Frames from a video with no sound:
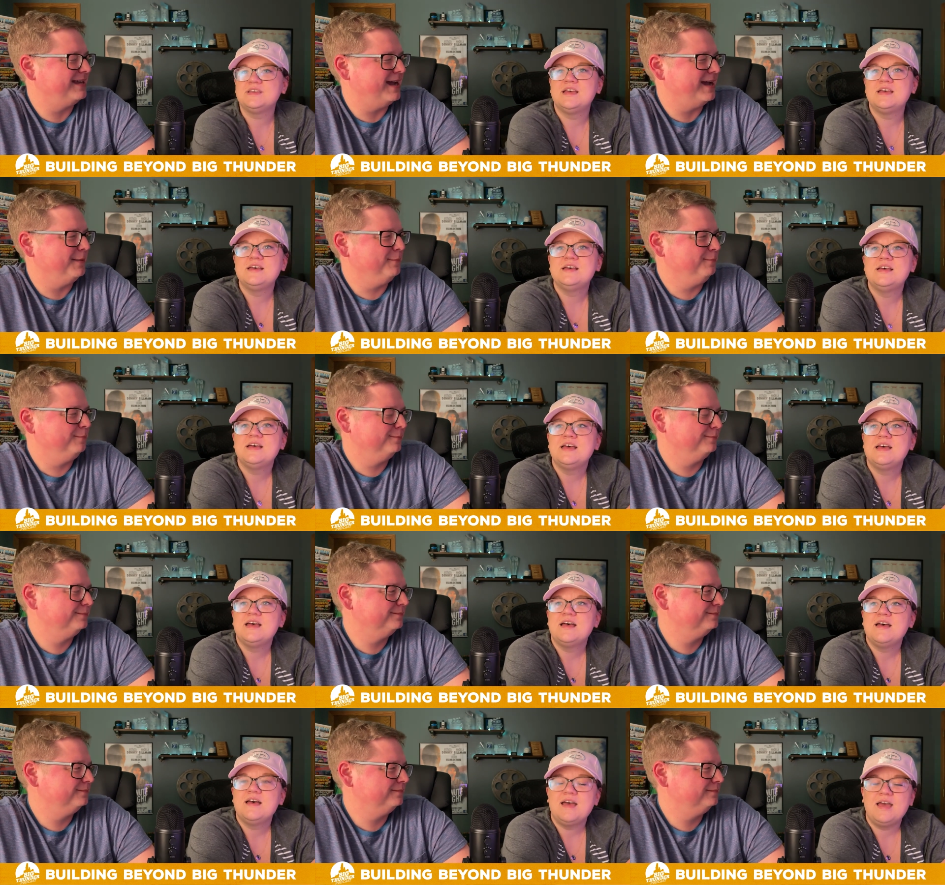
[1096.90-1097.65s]
Speaker 1: Okay.
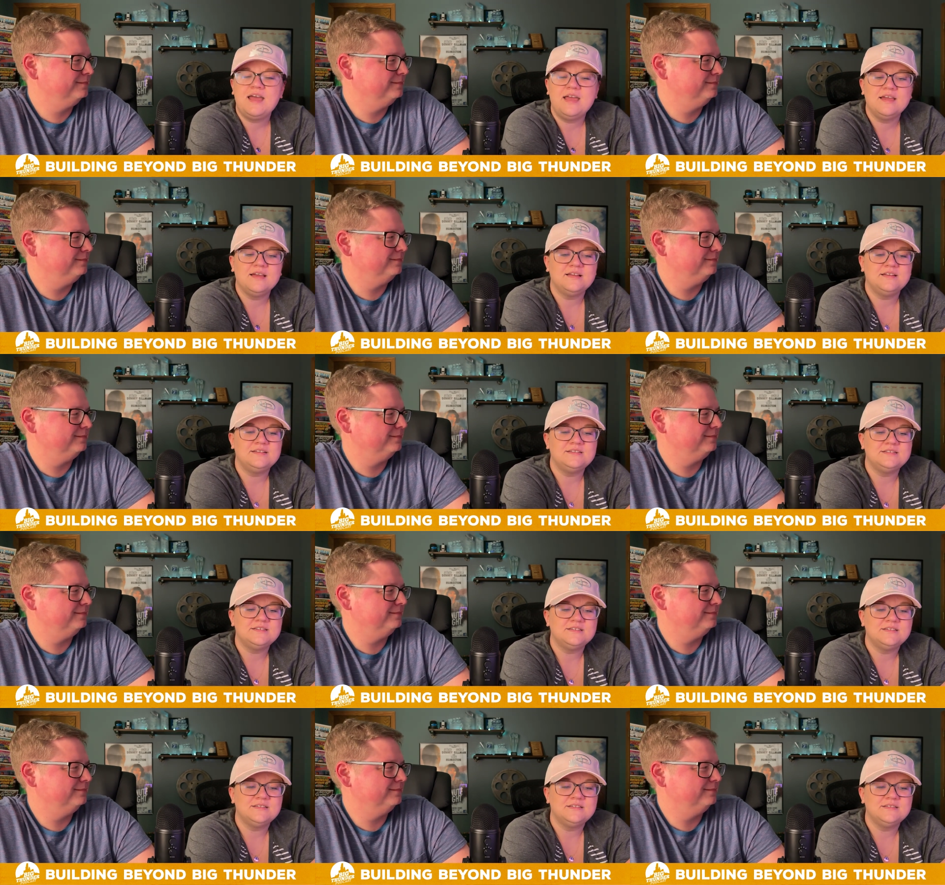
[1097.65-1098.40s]

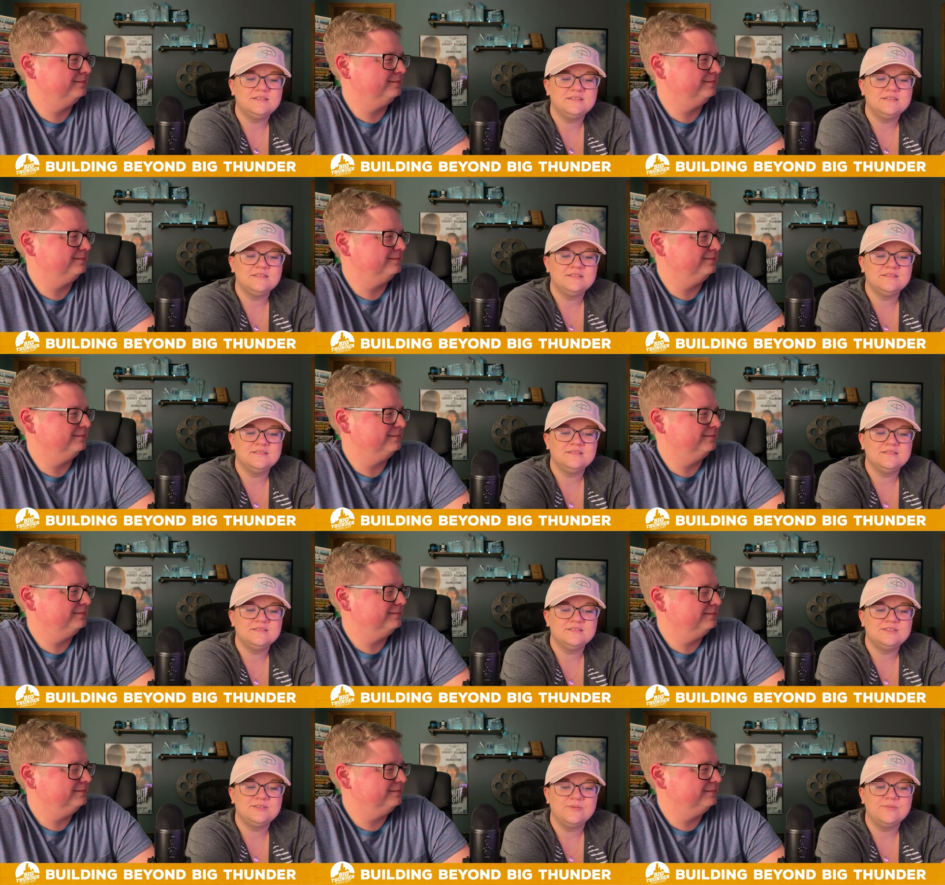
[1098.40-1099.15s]
And
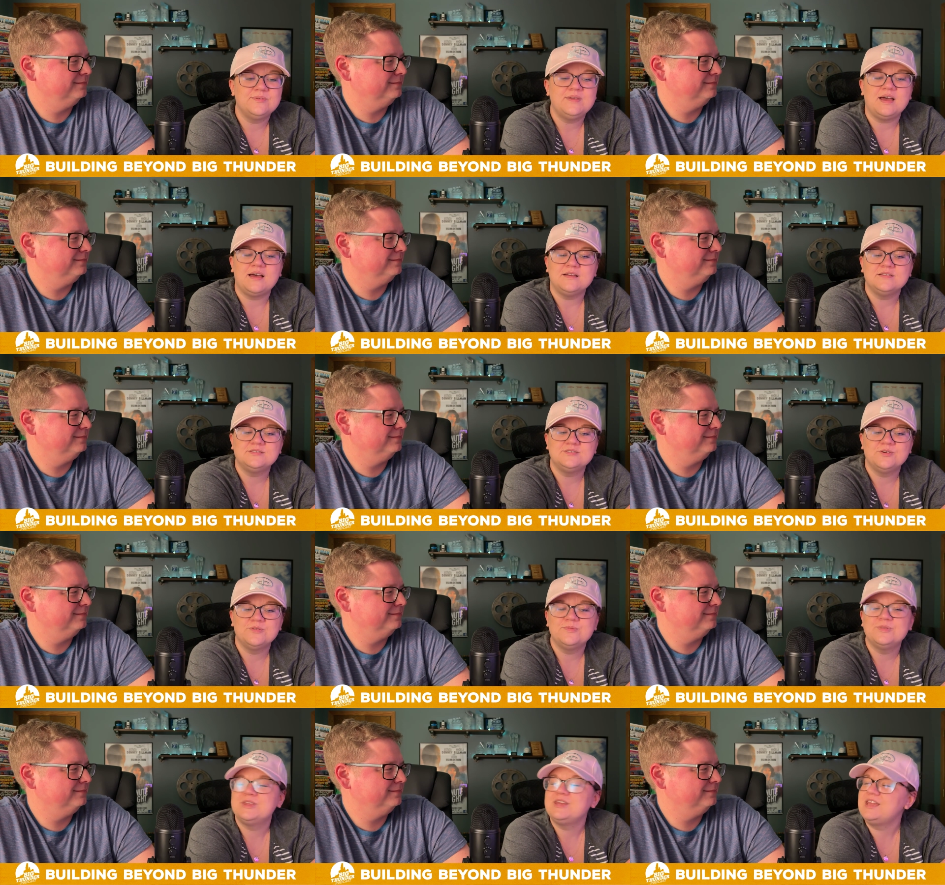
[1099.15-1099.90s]
so yeah,
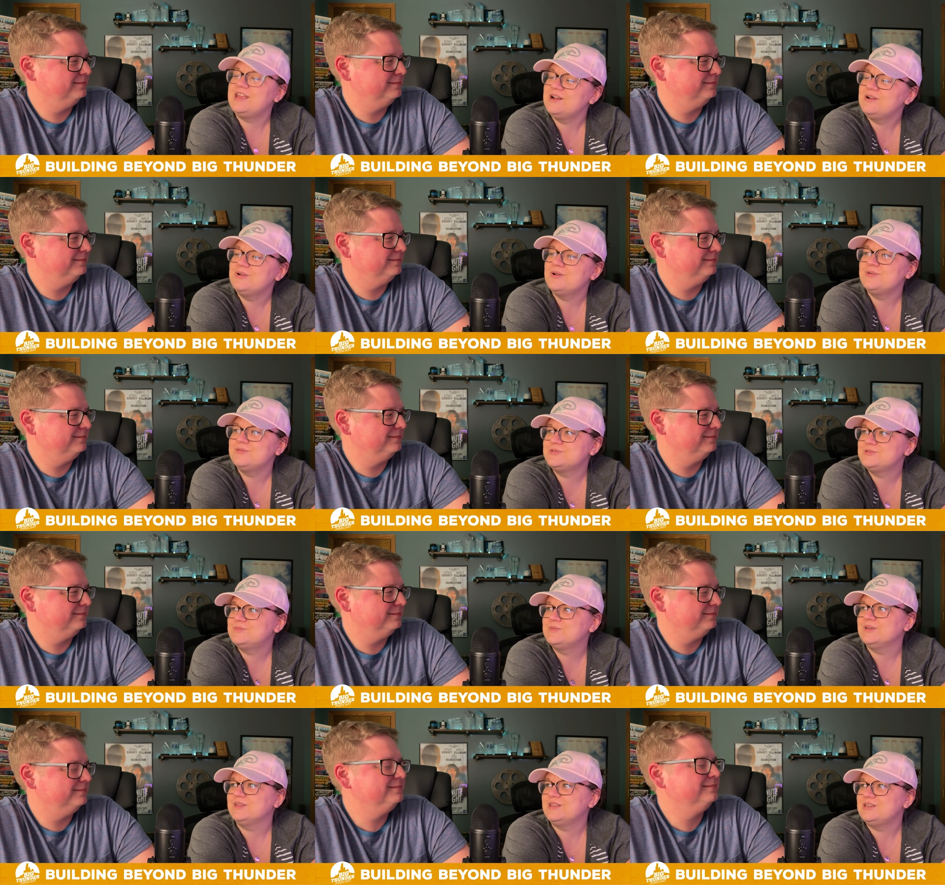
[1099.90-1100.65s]
so the hero is
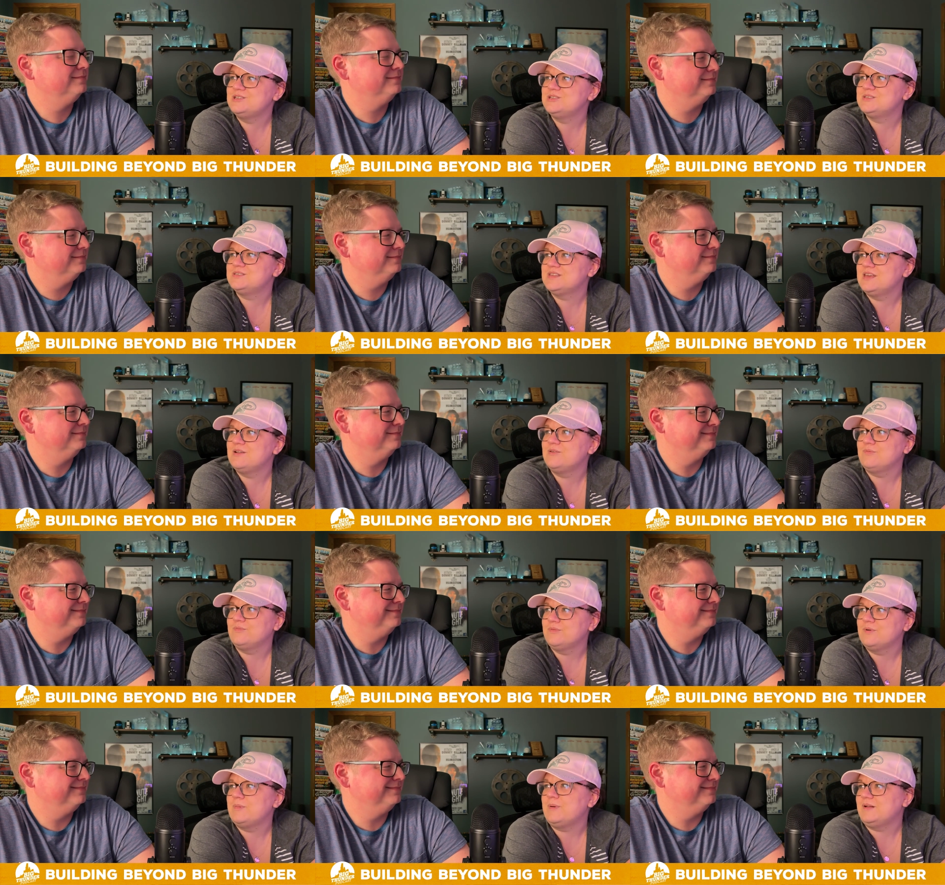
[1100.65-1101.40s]
really just like
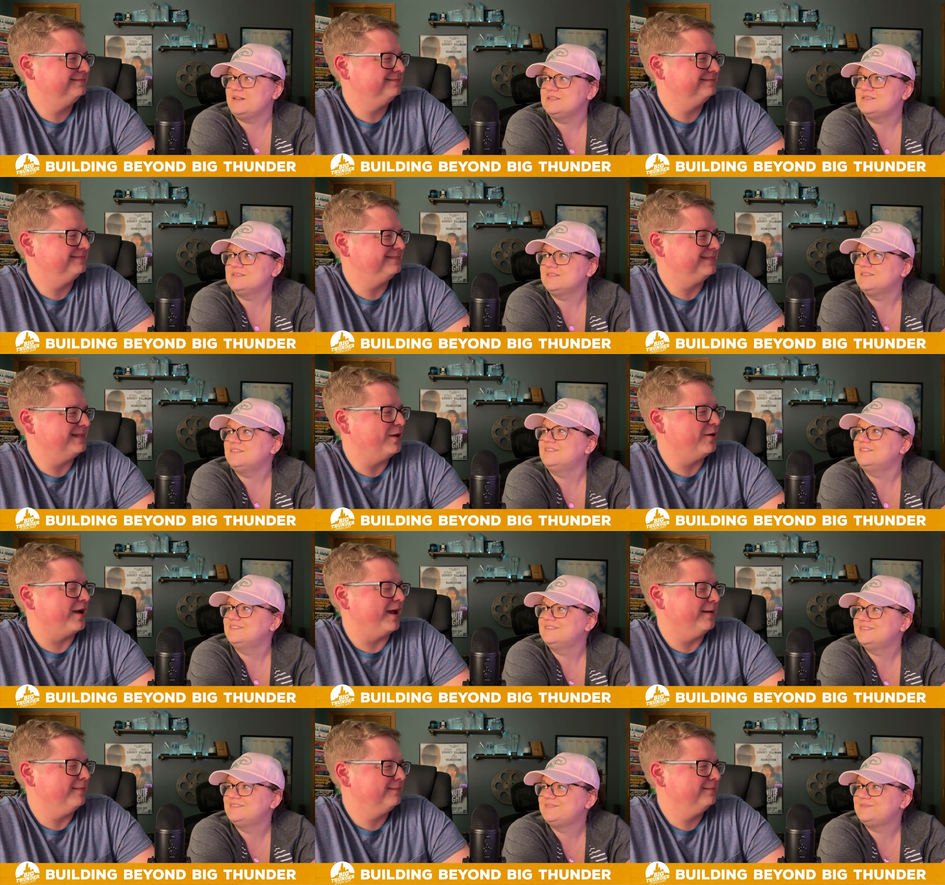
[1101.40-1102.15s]
Rapunzel.
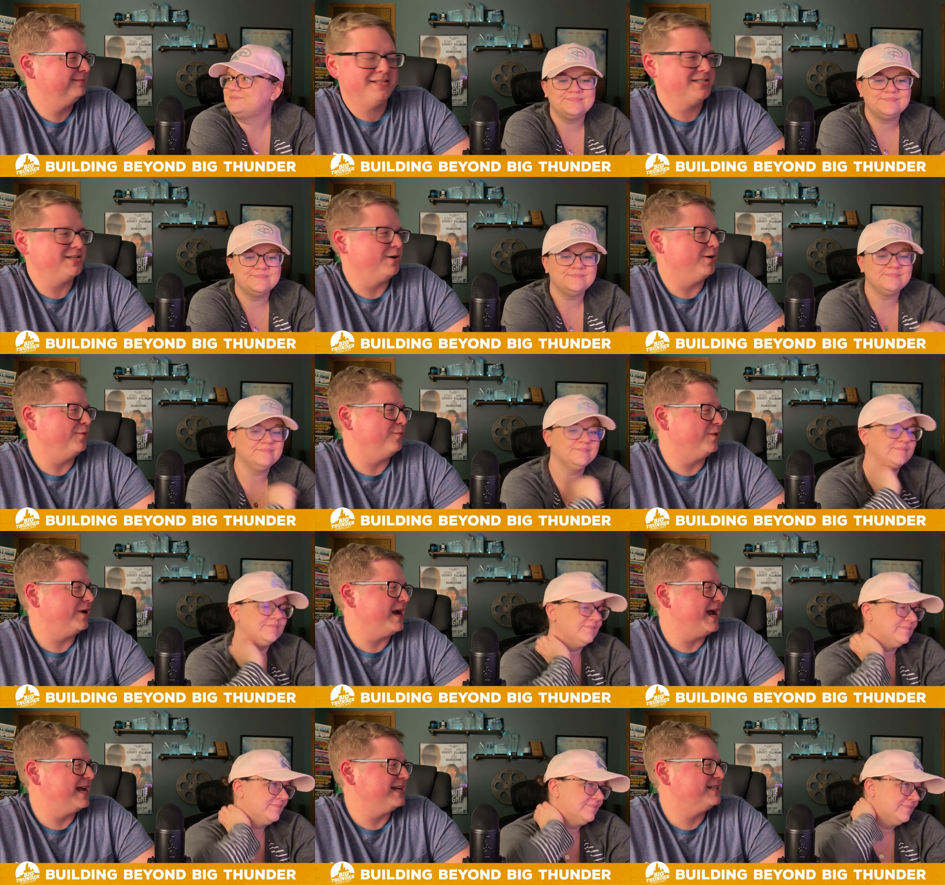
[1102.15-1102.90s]
Okay.
Speaker 2: So we're
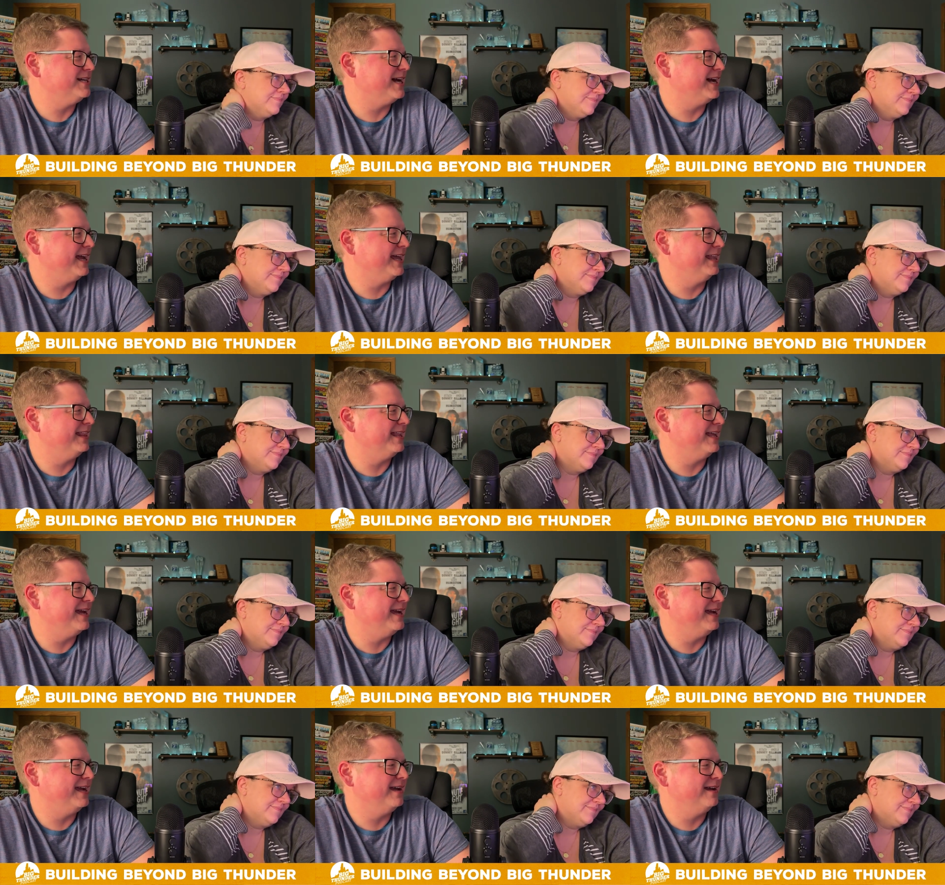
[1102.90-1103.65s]
not talking
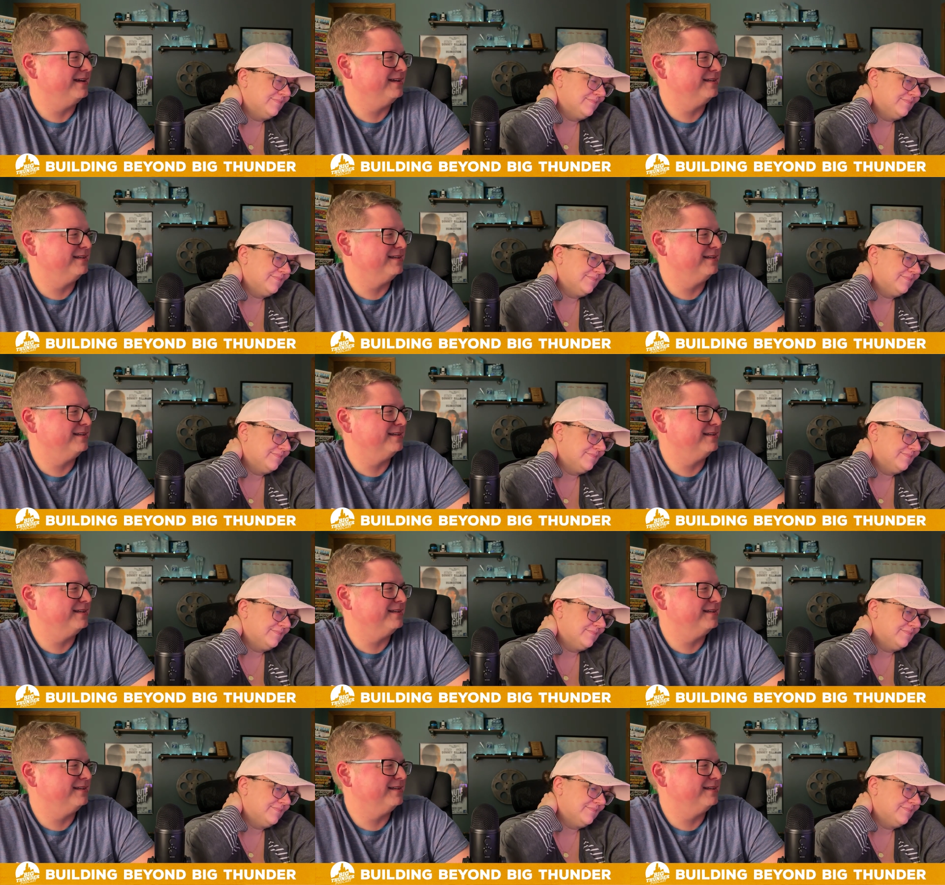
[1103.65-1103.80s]
like